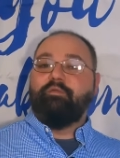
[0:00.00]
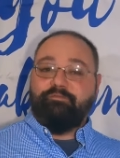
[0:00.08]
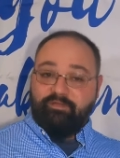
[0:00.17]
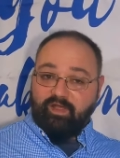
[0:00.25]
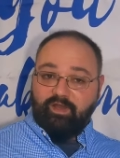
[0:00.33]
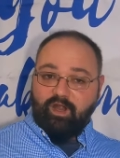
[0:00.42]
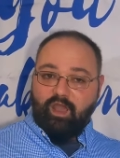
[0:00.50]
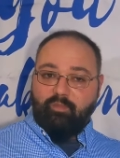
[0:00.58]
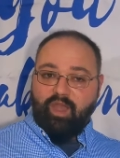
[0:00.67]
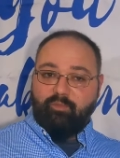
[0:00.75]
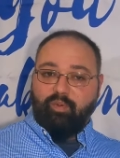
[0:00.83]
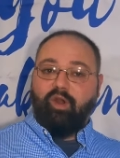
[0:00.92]
Failure on
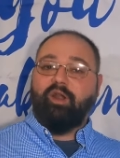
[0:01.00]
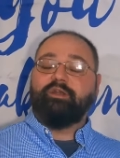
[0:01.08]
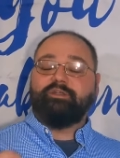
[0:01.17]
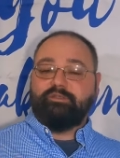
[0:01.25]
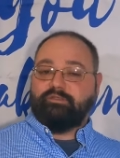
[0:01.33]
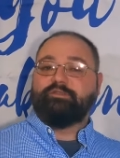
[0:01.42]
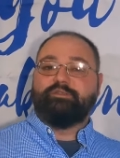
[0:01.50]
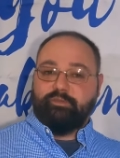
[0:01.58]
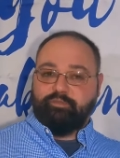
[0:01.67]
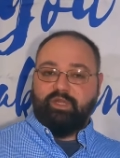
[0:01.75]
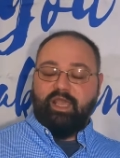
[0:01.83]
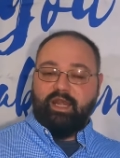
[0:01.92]
my part
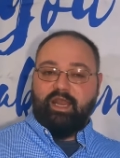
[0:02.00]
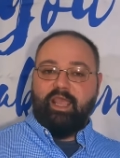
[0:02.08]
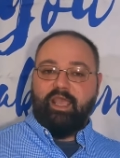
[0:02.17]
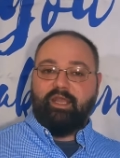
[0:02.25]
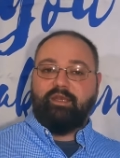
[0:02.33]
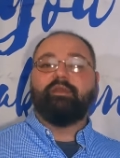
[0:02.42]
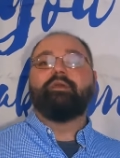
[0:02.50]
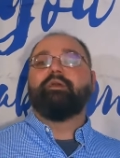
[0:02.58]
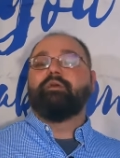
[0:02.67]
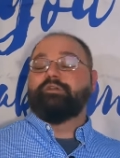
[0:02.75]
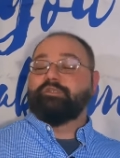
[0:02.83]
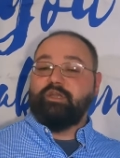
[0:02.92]
to plan ahead.
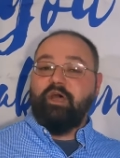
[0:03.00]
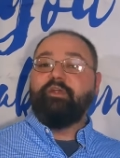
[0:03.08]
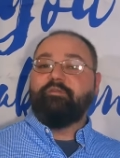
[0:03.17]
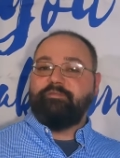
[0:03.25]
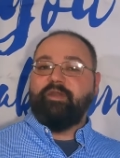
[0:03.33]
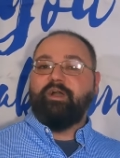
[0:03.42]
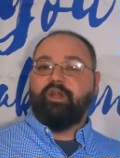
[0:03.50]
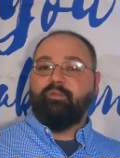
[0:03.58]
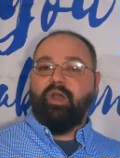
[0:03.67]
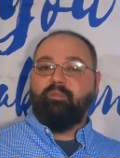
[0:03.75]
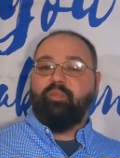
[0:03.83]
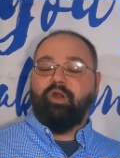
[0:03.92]
It's another failure
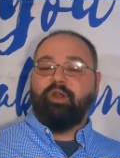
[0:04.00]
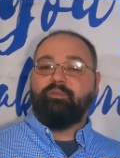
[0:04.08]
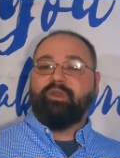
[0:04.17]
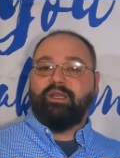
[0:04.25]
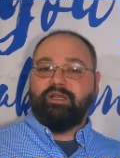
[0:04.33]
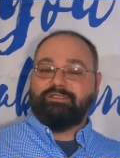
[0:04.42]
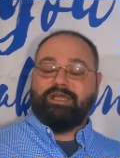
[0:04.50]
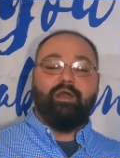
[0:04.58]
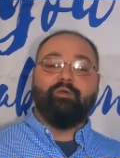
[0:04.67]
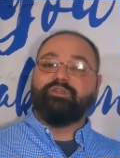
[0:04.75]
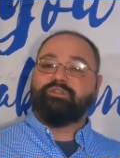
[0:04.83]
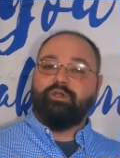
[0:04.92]
on my part because
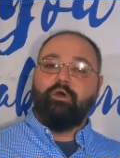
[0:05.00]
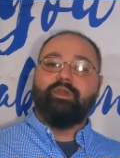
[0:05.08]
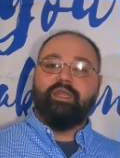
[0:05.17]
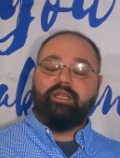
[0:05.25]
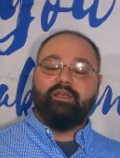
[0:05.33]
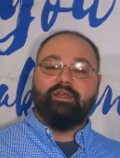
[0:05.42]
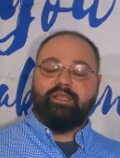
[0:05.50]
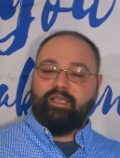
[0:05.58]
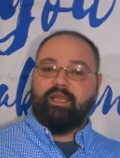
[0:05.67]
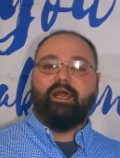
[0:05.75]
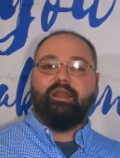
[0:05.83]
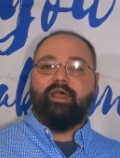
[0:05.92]
I was so eager to
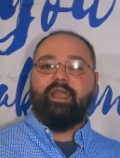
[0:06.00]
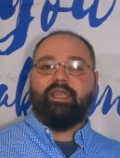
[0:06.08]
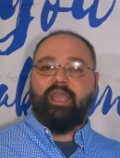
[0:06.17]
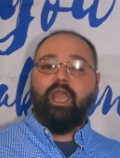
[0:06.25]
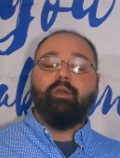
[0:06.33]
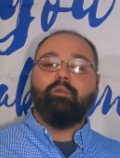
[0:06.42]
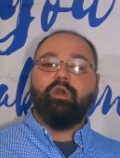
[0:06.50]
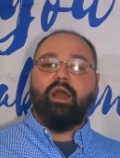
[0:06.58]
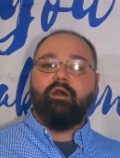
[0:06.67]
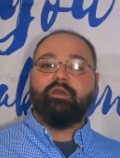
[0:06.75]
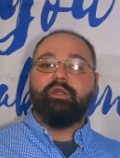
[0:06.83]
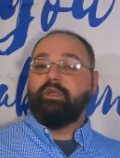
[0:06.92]
get out of that
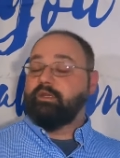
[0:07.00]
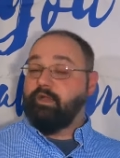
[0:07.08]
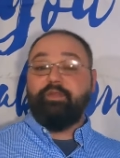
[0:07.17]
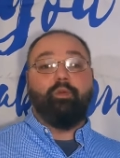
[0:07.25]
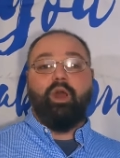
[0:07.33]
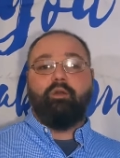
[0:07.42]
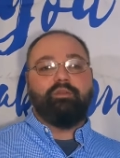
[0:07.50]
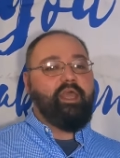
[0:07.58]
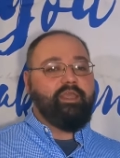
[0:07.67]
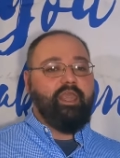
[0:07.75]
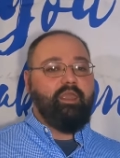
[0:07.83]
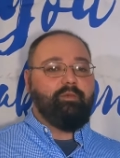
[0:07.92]
campground. Nothing wrong with
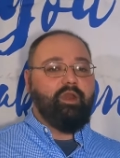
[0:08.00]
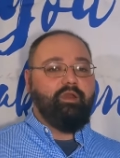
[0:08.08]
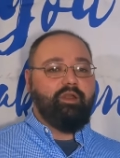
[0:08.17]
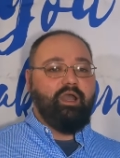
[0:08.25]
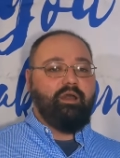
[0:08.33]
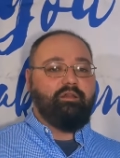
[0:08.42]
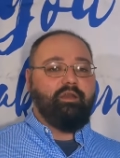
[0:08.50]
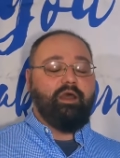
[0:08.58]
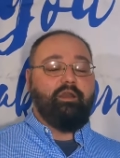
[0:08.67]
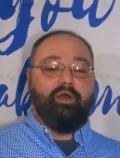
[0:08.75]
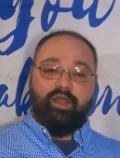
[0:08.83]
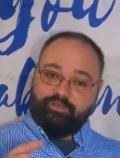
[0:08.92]
that campground in
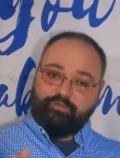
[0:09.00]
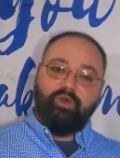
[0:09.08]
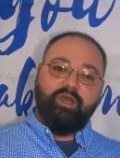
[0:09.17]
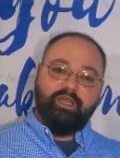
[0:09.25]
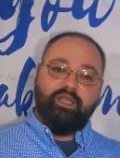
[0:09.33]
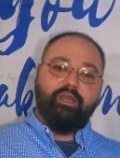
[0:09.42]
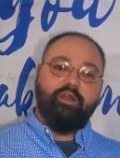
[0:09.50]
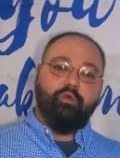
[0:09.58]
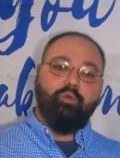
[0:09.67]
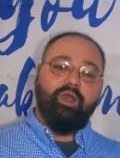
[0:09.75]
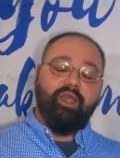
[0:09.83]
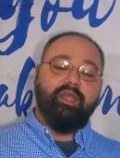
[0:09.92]
Colorado. I just wanted to get
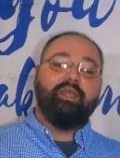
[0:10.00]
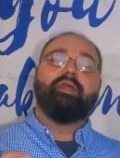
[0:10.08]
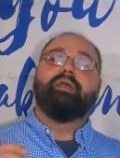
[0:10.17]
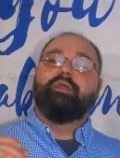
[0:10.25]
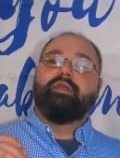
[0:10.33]
underway.